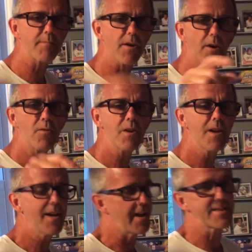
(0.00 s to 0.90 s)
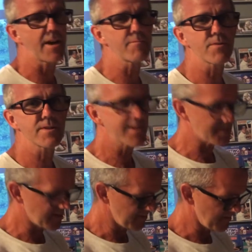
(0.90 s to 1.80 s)
below and tell me what it
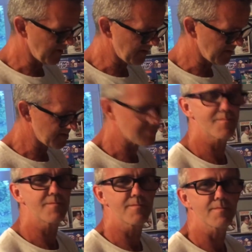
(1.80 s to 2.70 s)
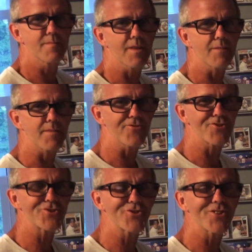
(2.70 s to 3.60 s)
is because I'm not really
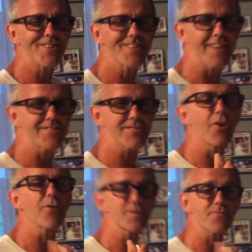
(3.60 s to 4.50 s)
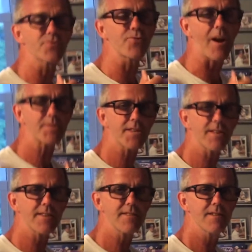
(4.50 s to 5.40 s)
sure. I just know it's for drop
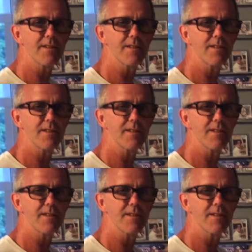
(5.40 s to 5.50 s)
ceiling,